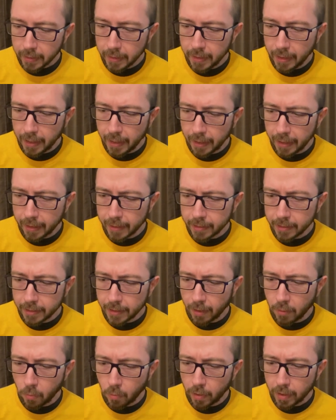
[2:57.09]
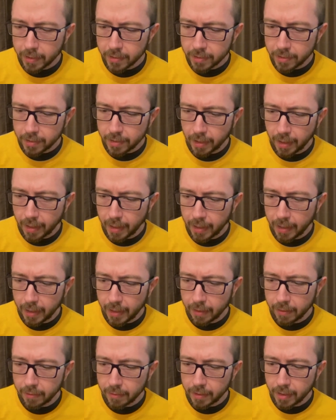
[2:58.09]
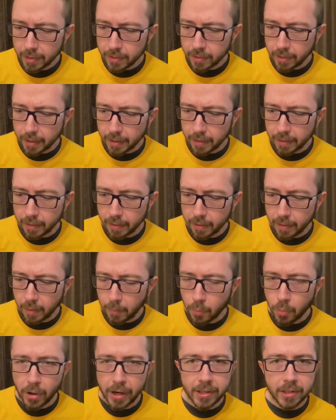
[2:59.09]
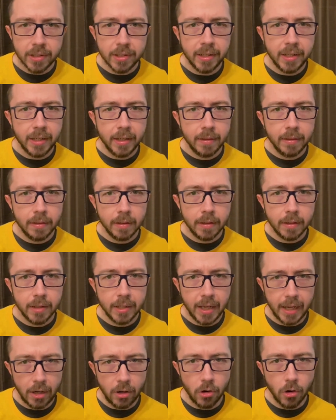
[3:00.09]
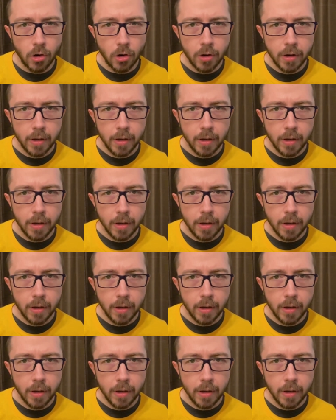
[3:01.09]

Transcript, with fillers: And I wanna say that's like a, a breast tender.